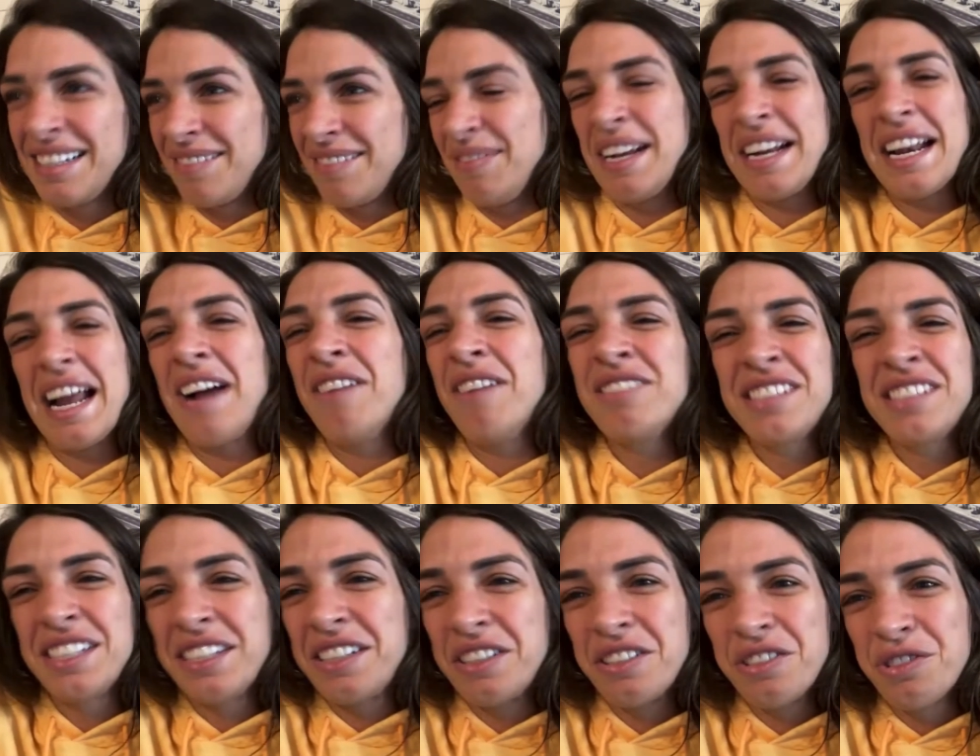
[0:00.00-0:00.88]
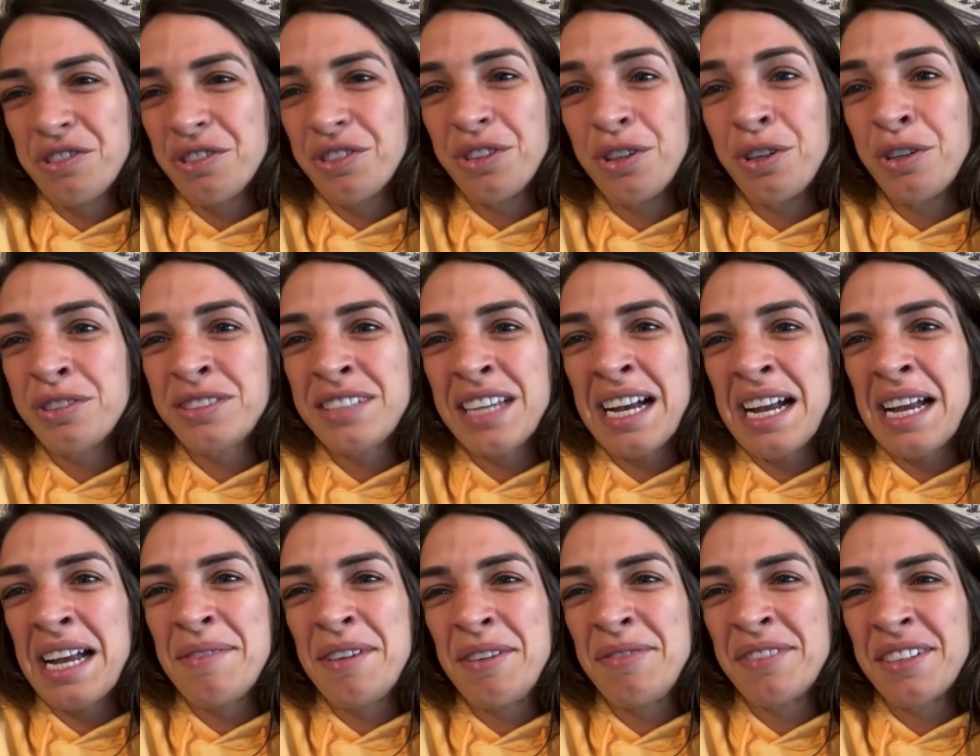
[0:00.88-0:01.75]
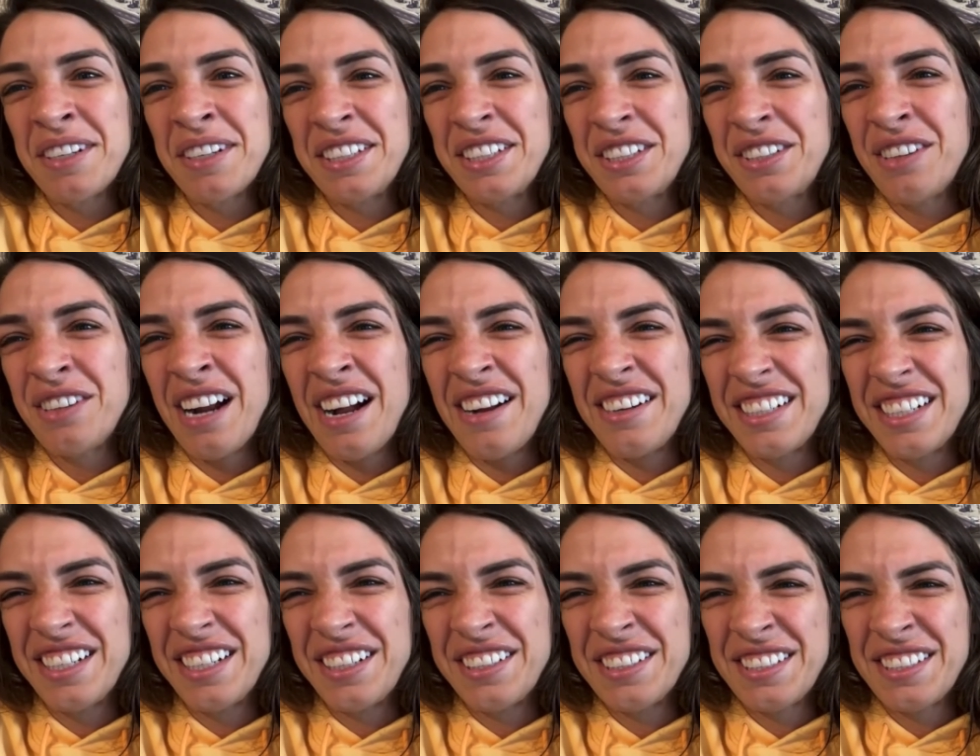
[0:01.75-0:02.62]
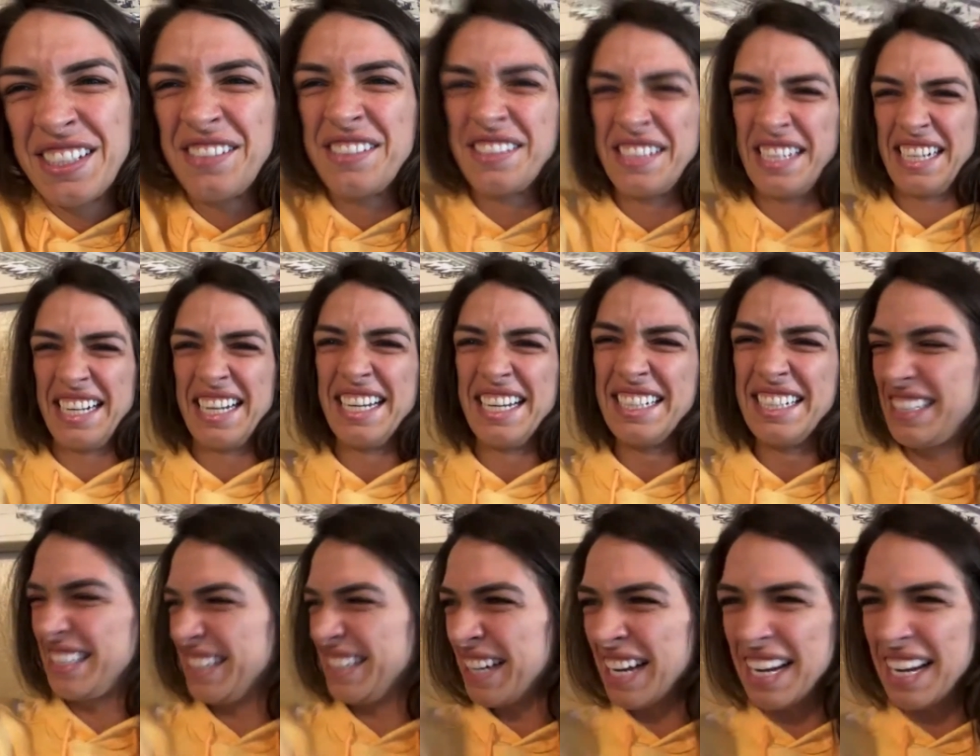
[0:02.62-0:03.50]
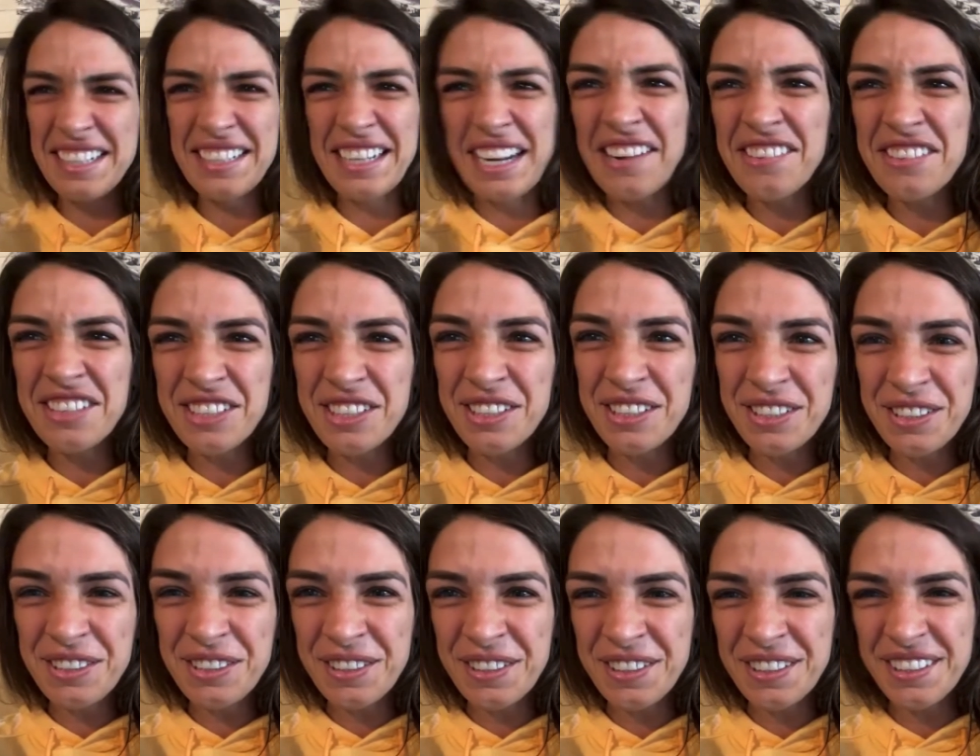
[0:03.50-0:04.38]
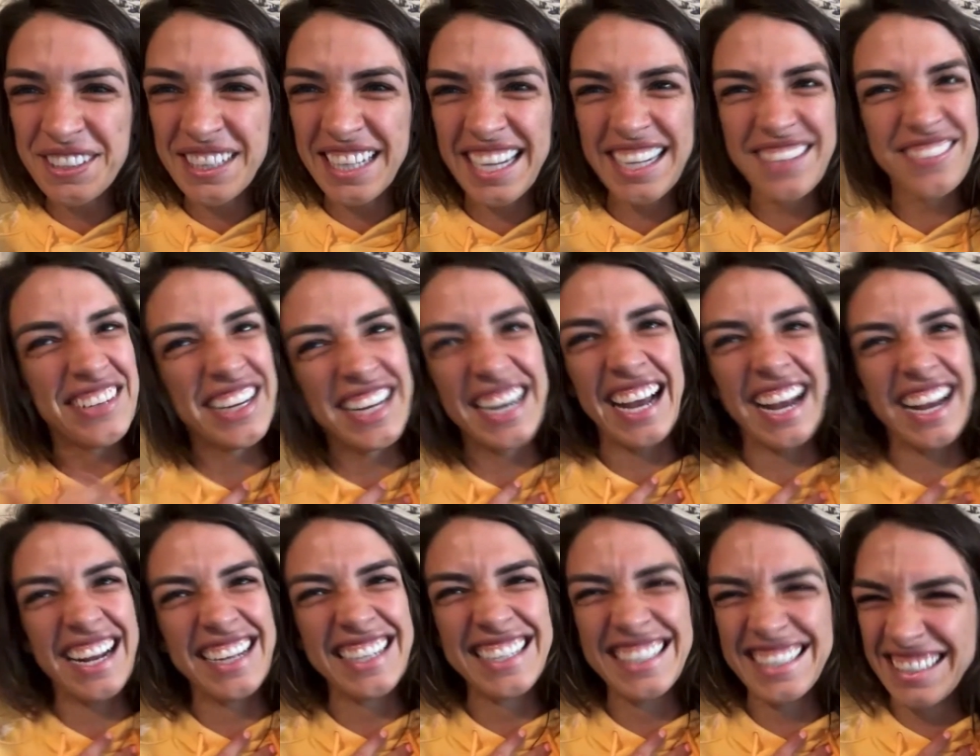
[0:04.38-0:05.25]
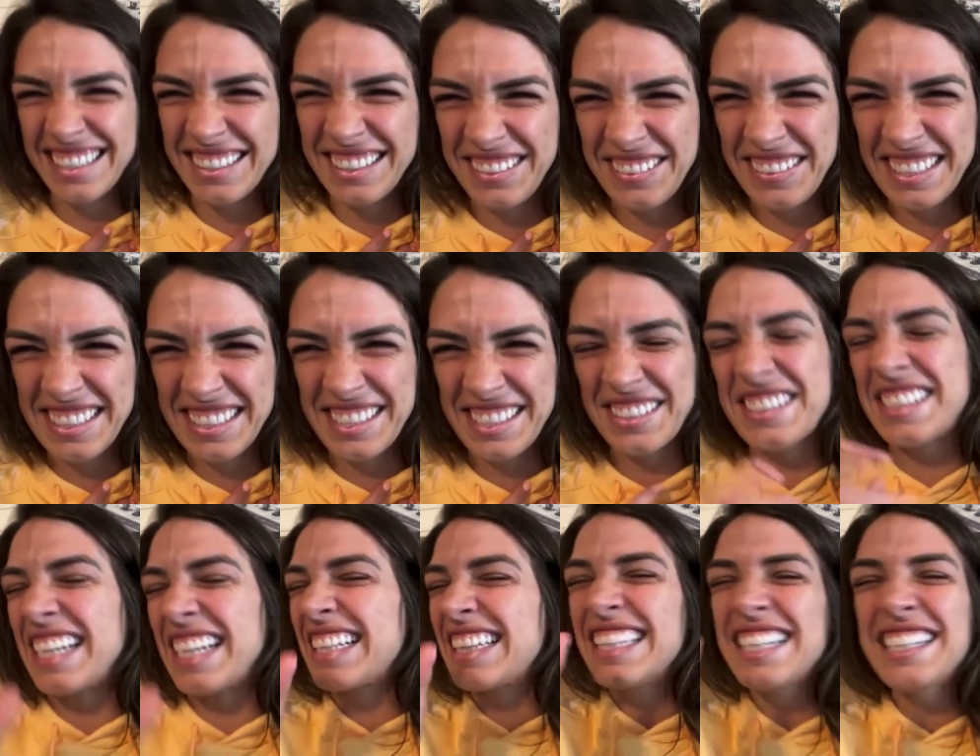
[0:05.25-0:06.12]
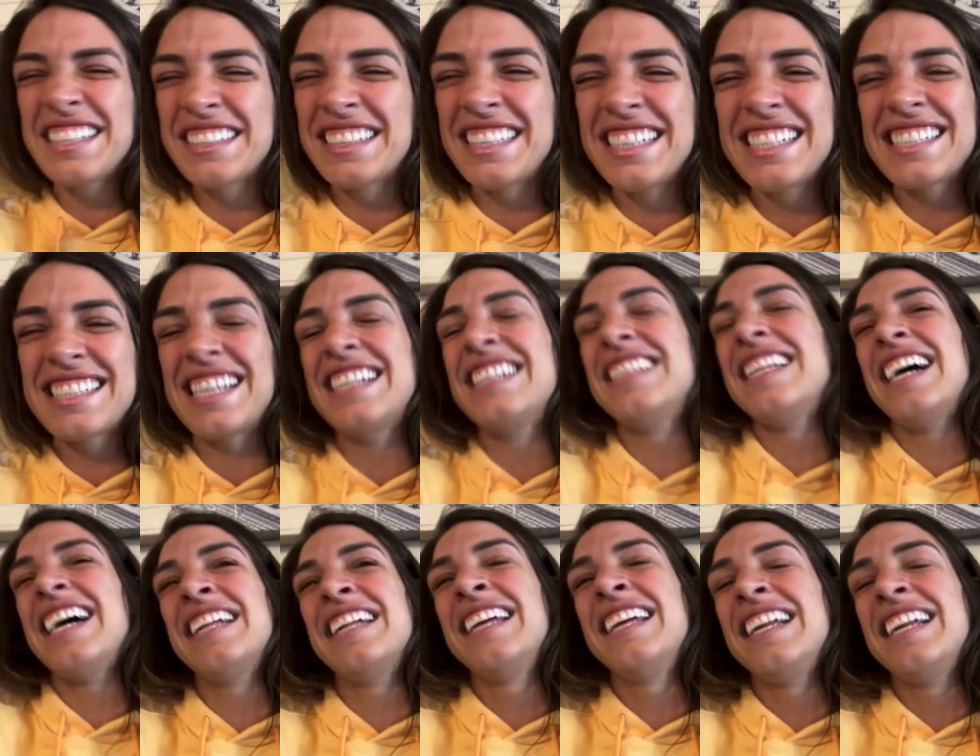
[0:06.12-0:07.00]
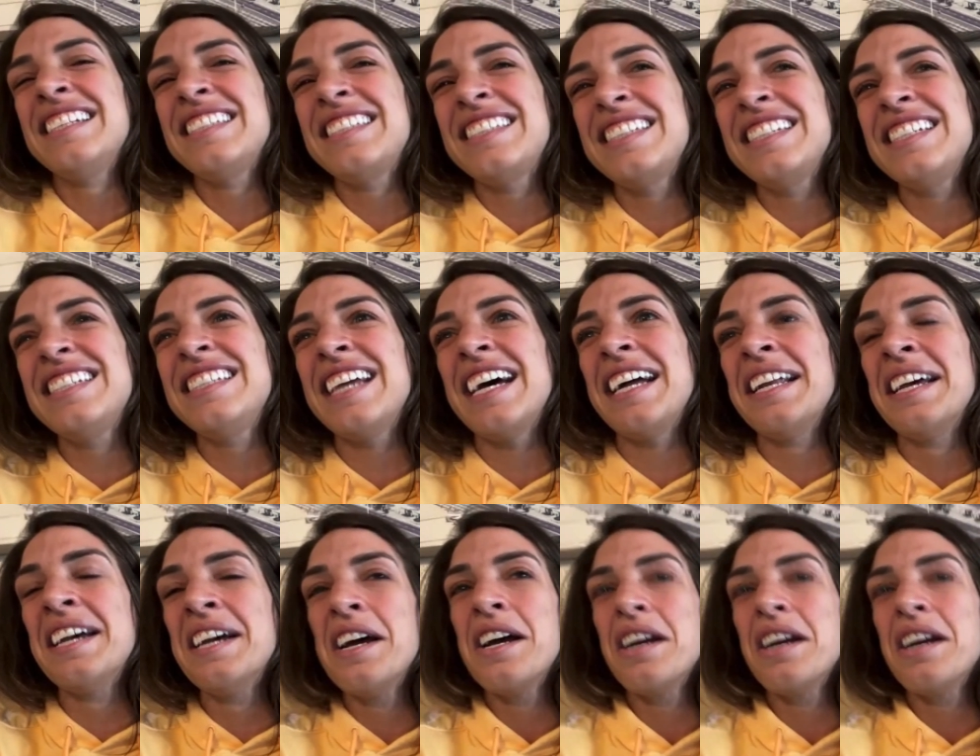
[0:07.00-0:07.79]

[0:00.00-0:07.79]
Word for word: Man, I was in control the whole time, even on the ground, you know. So I was like, mm-hmm. she had ground control, like man, I, you know what I mean. So it's like little things like that that I see that